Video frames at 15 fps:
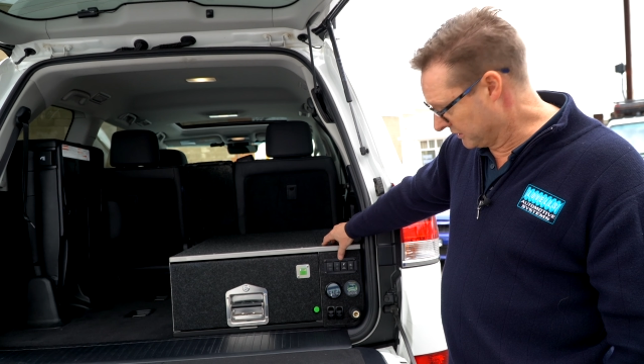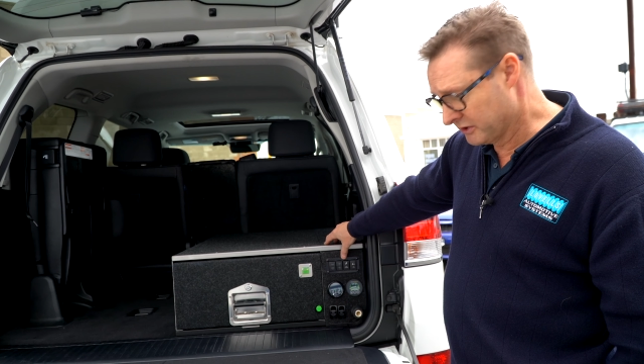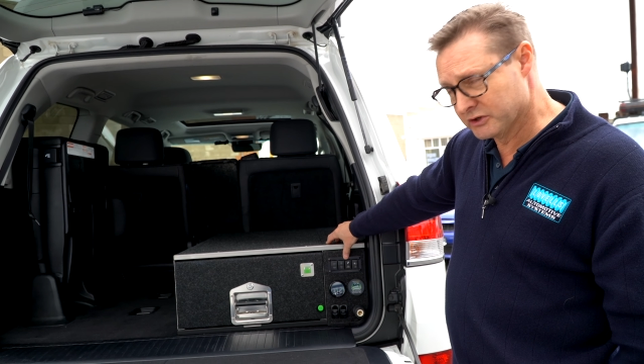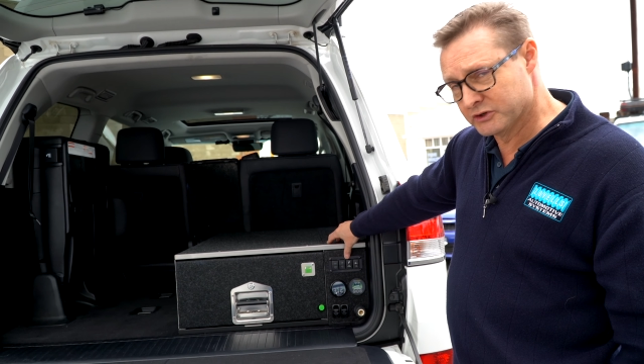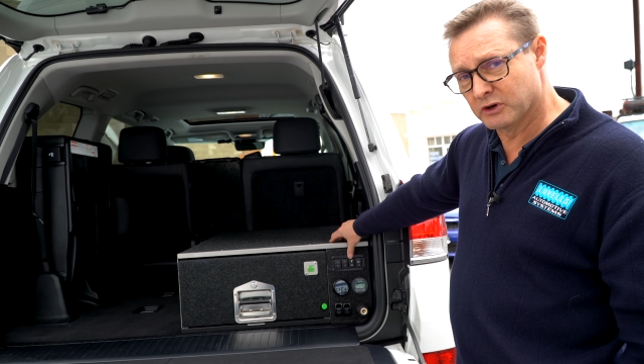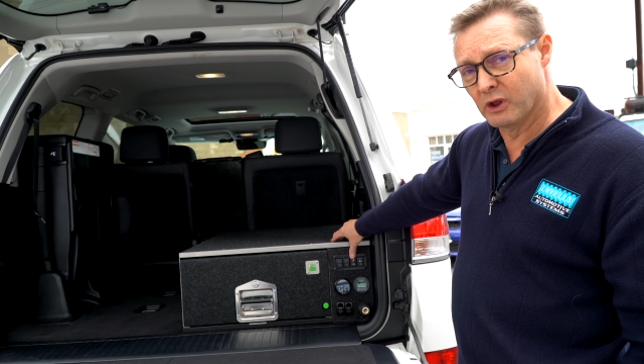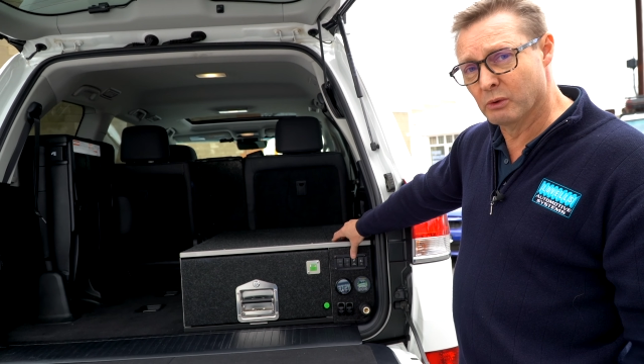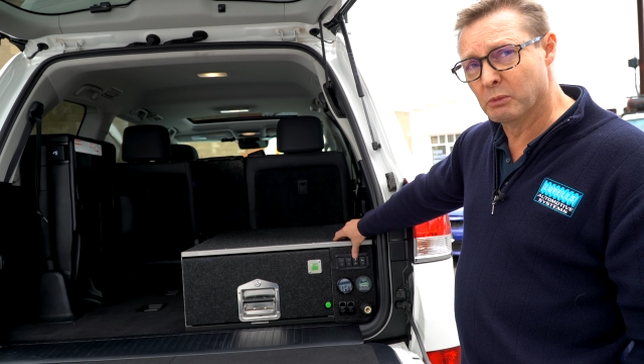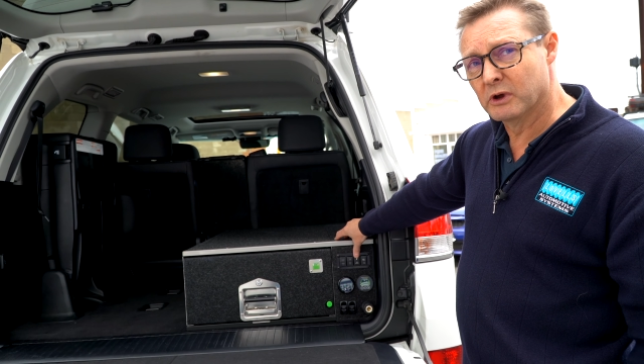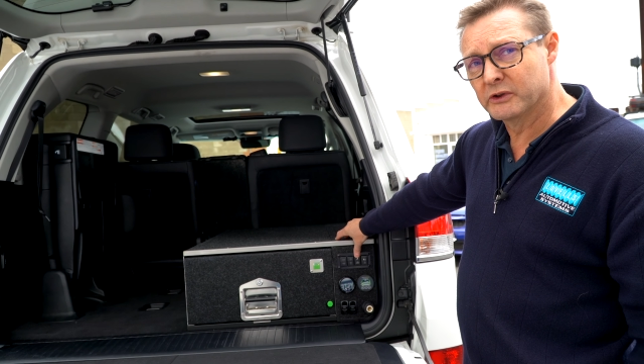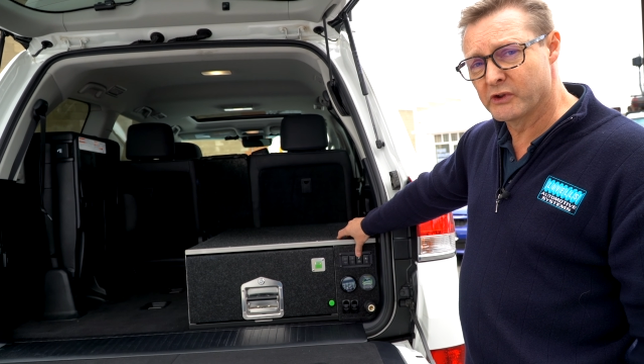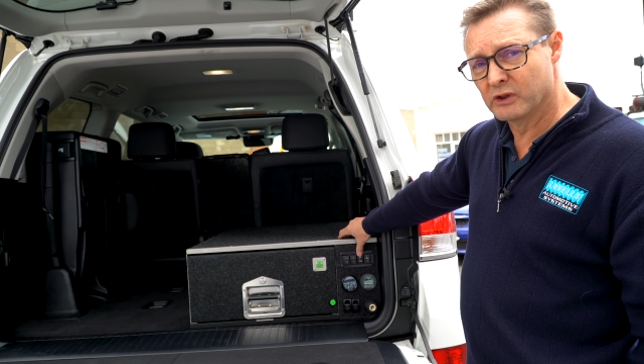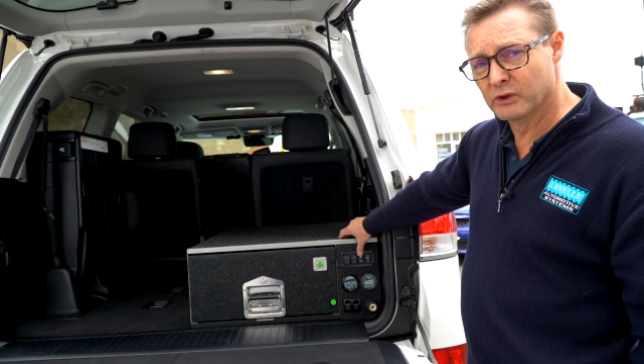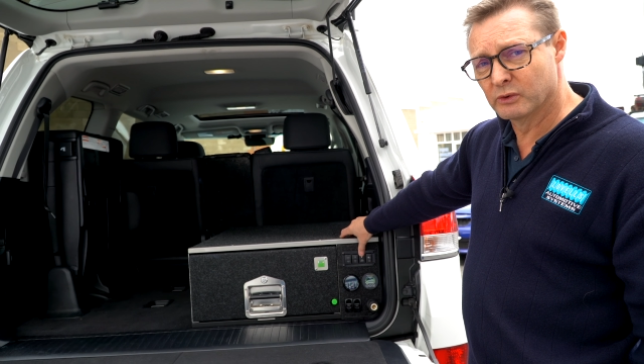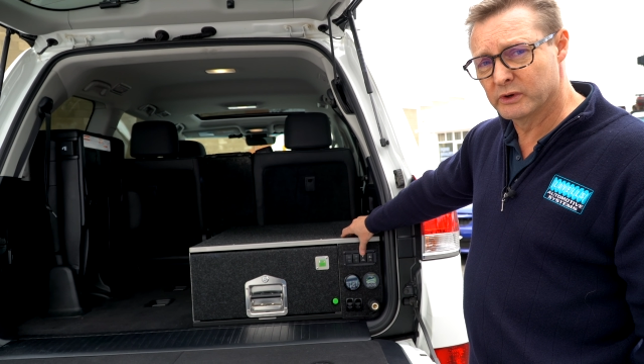controlled by a
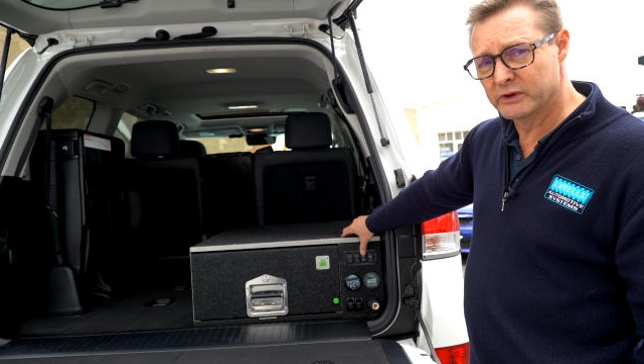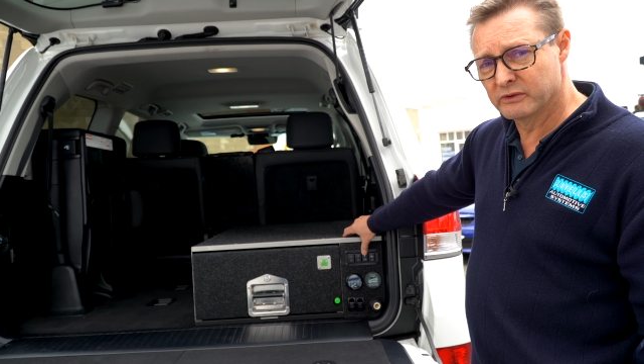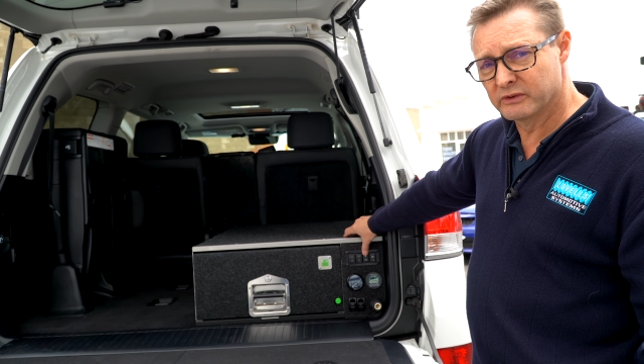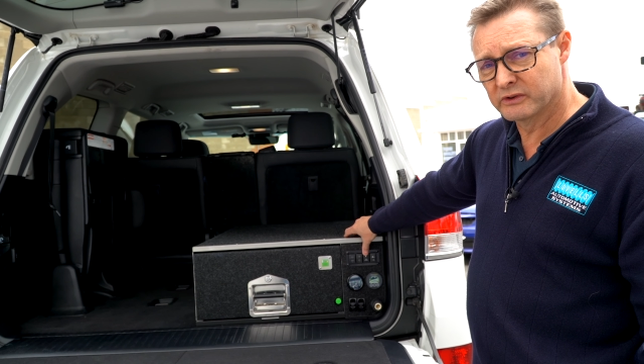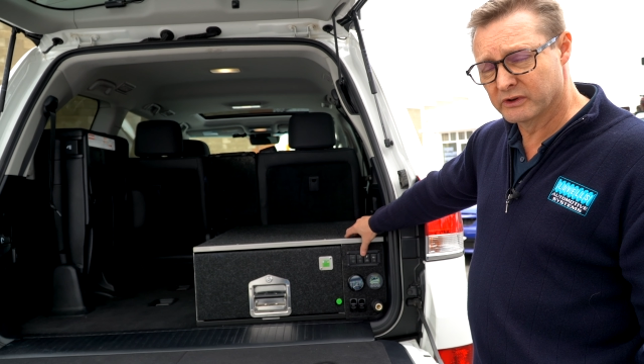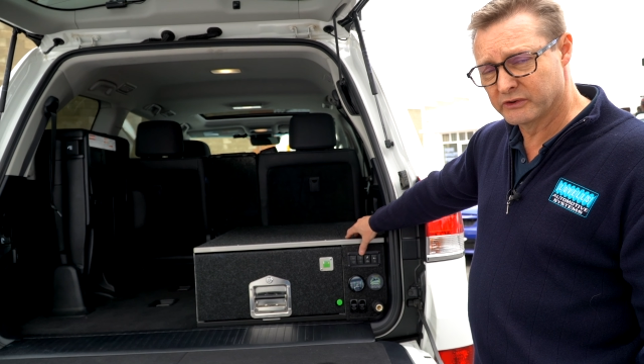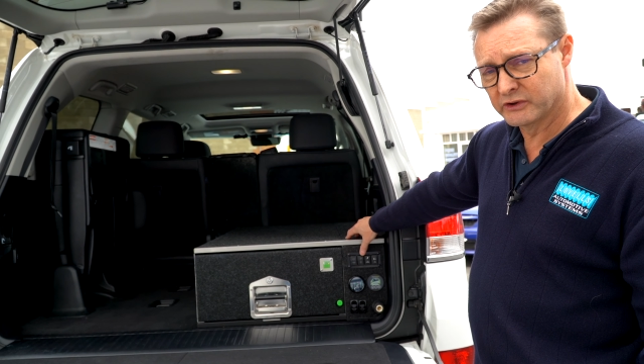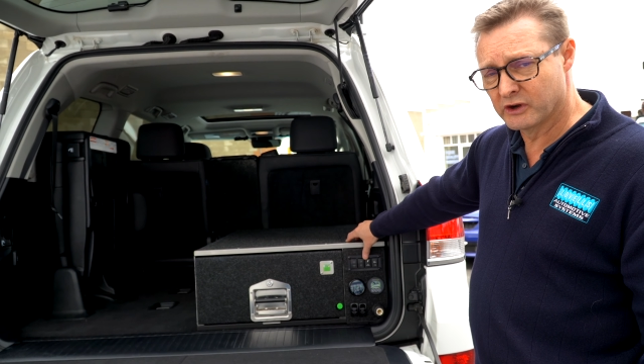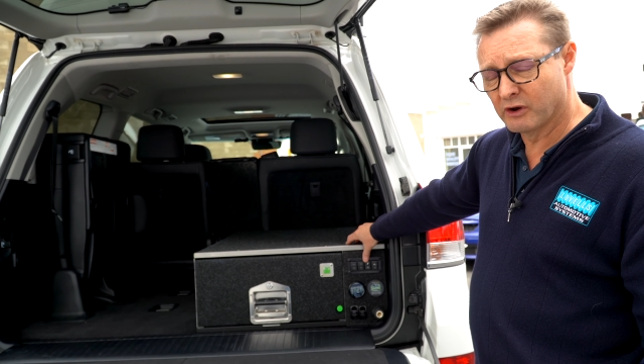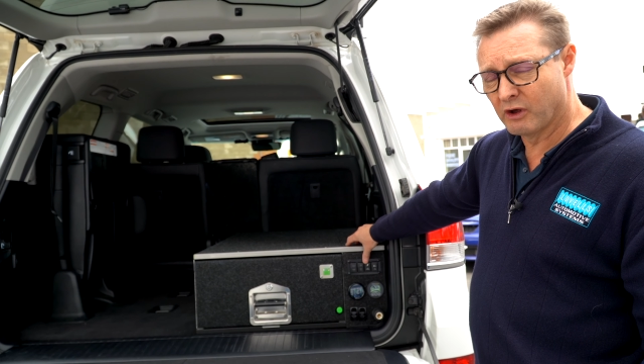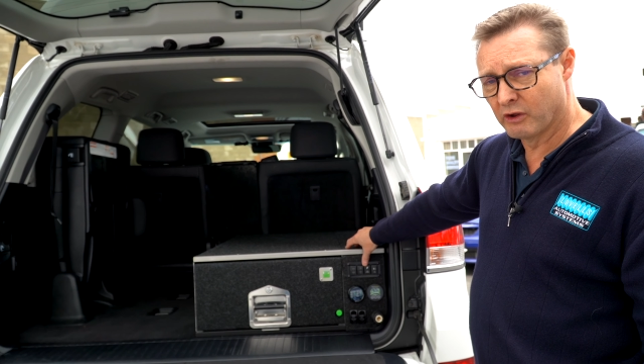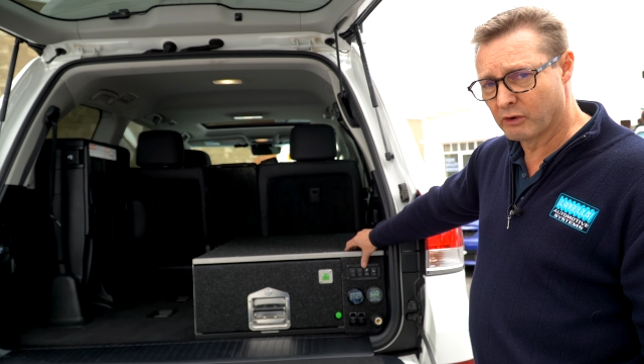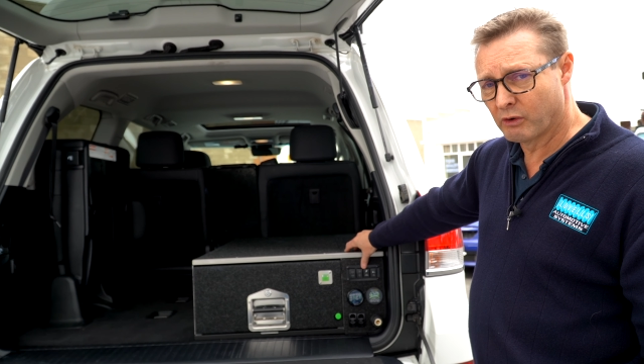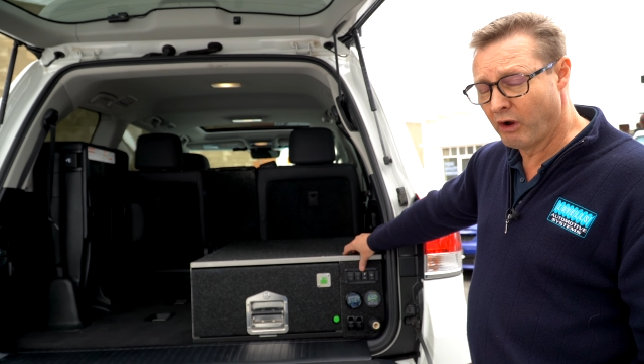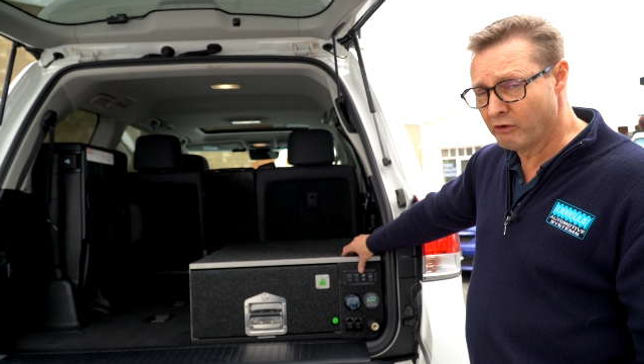solenoid and turn it
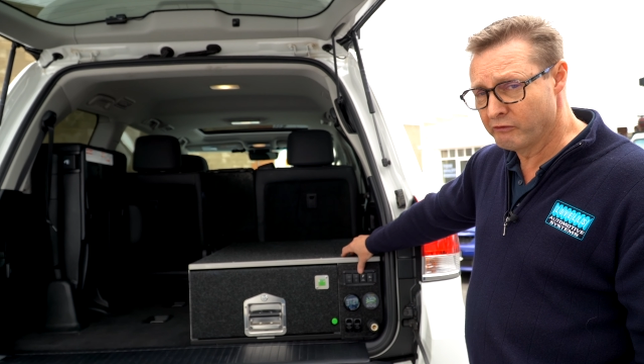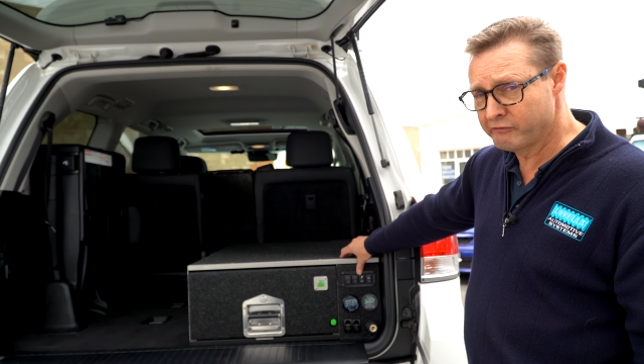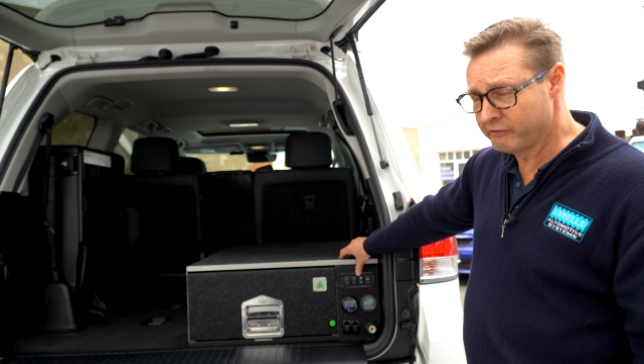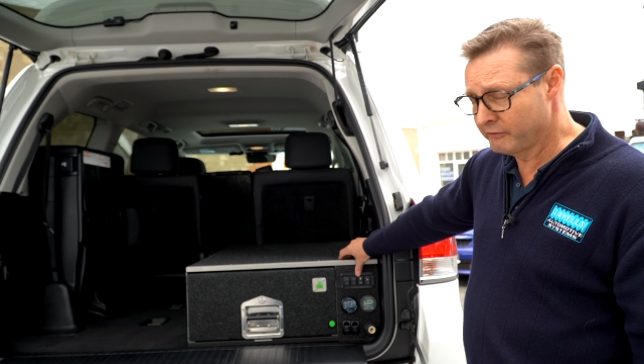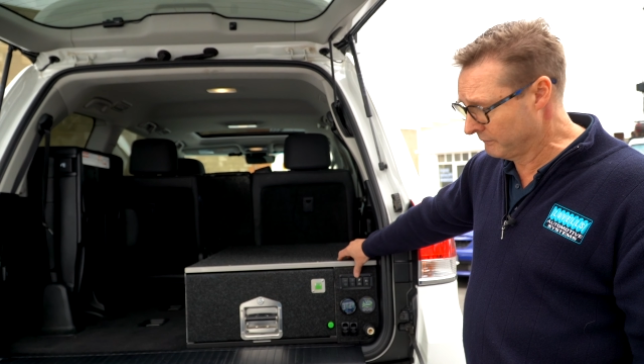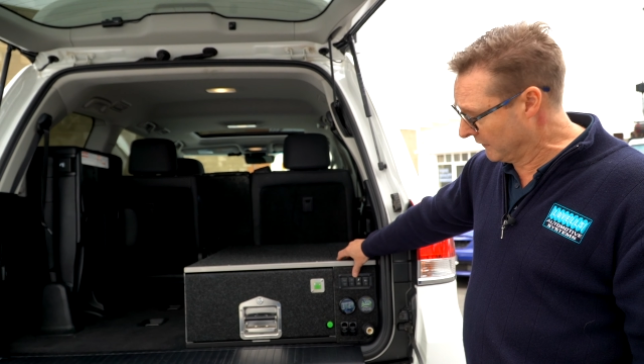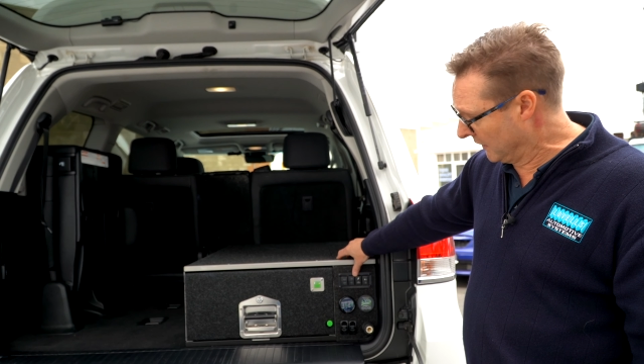on or off.